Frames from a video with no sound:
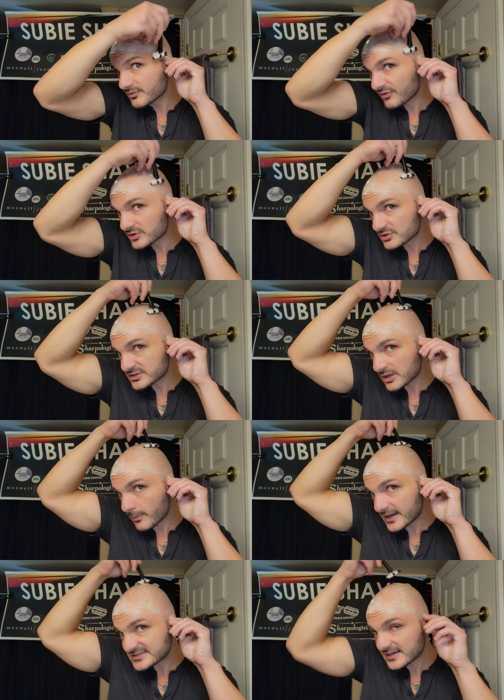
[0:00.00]
Feels at least on
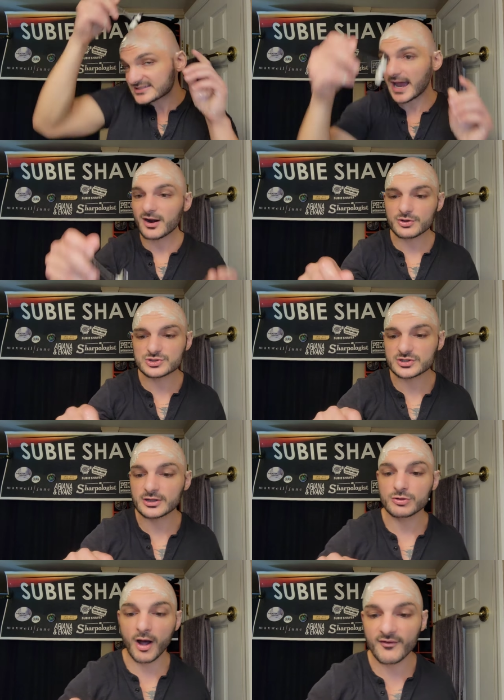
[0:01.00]
my skin because I don't usually
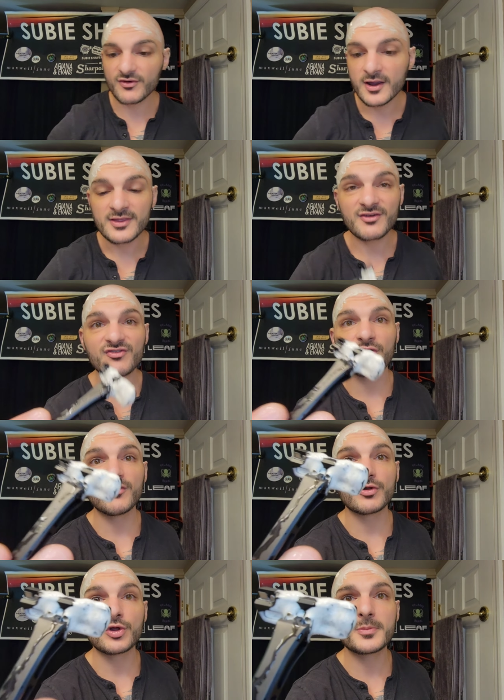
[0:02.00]
love the feel
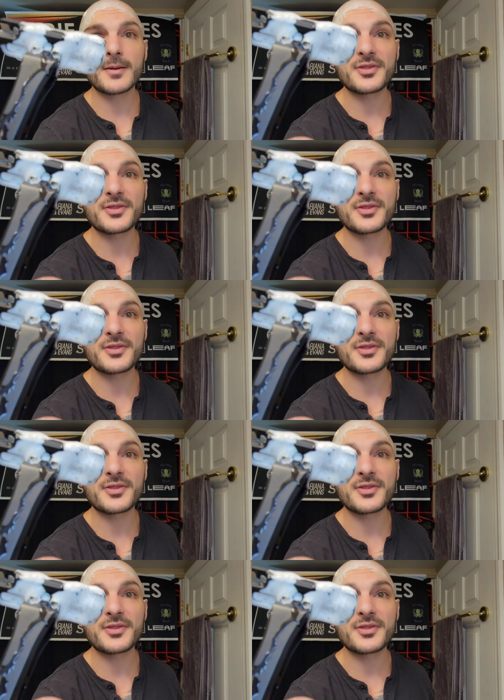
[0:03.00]
of aluminum,